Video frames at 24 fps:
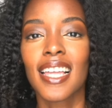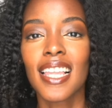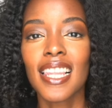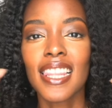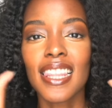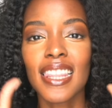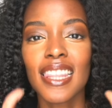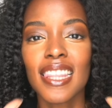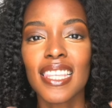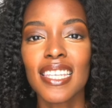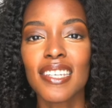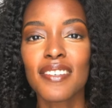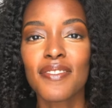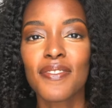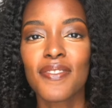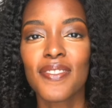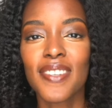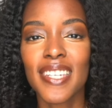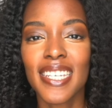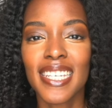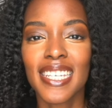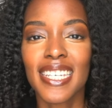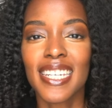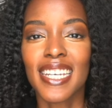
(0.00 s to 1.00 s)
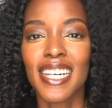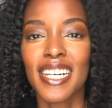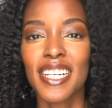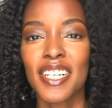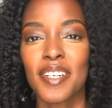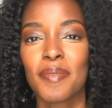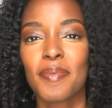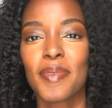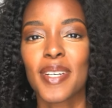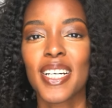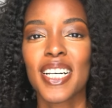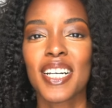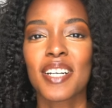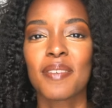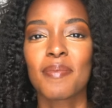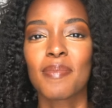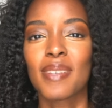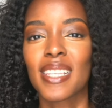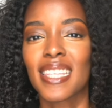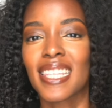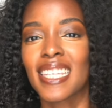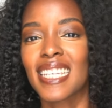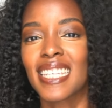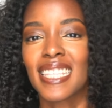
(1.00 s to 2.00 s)
lifted up
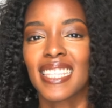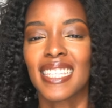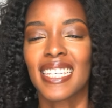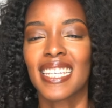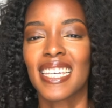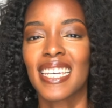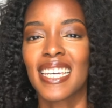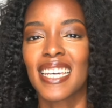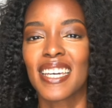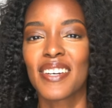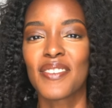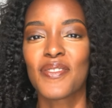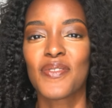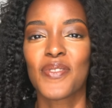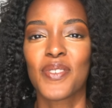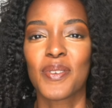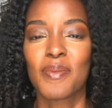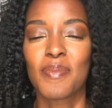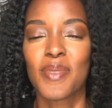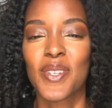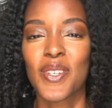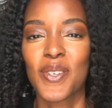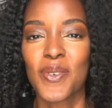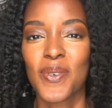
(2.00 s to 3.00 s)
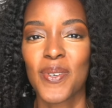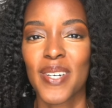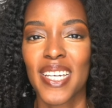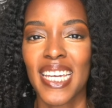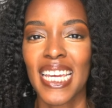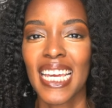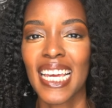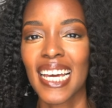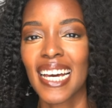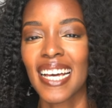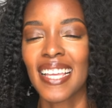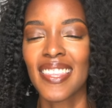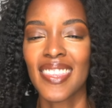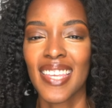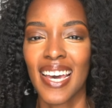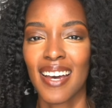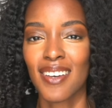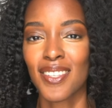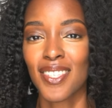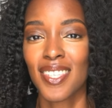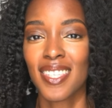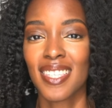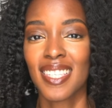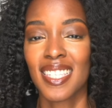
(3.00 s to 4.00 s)
completely from doing a
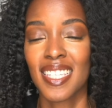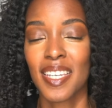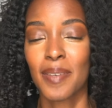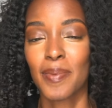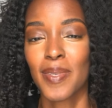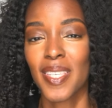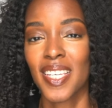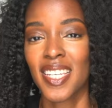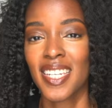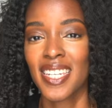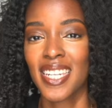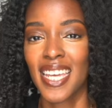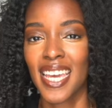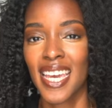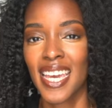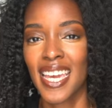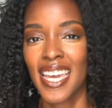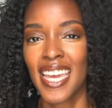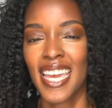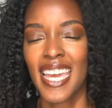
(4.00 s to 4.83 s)
thousand steps a day,